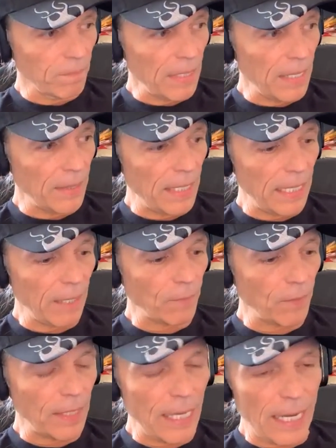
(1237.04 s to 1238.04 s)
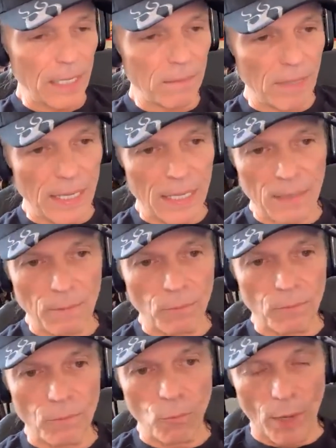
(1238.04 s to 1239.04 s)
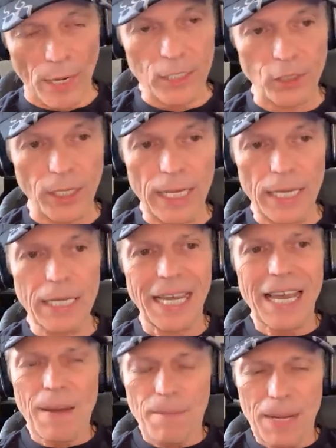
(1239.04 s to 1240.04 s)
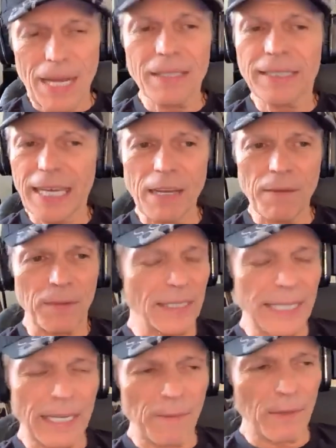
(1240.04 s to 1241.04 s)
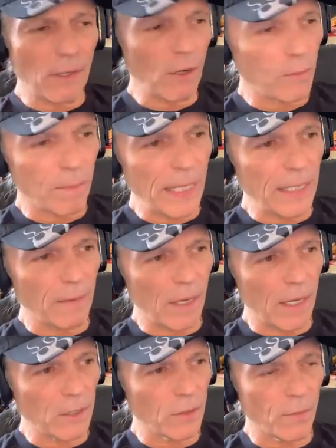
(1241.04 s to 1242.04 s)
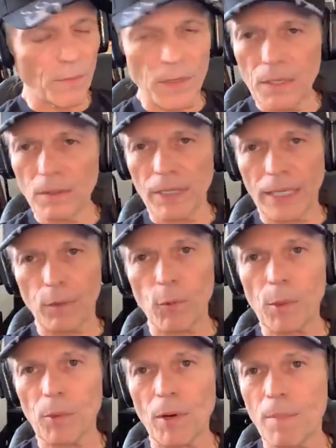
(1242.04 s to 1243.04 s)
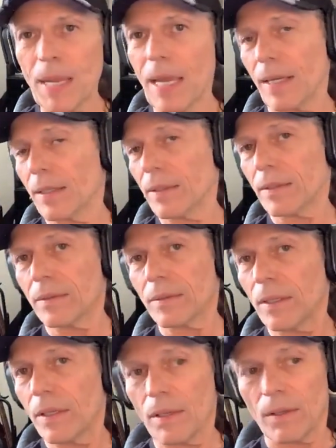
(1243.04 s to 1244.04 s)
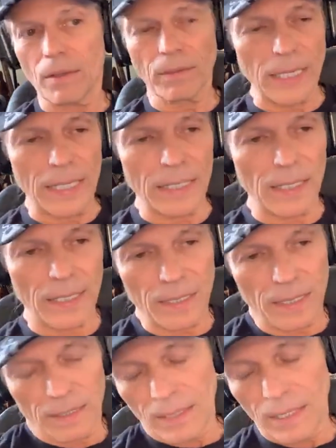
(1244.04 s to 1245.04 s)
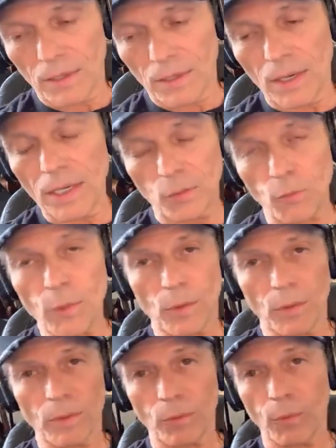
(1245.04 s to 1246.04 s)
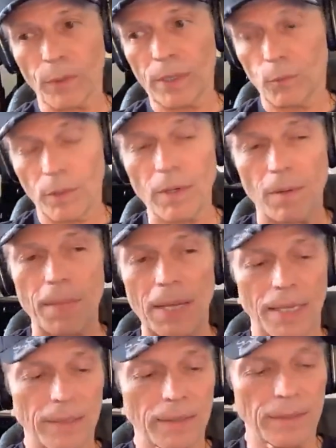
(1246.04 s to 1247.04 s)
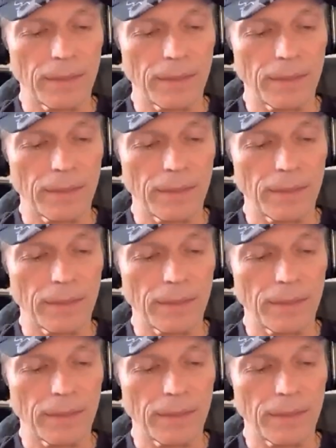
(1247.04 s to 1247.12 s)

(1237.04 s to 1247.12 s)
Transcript: And then after that, Whitesnake. And David always made it us feel like we were a band, you know, and in our hearts, we were a band,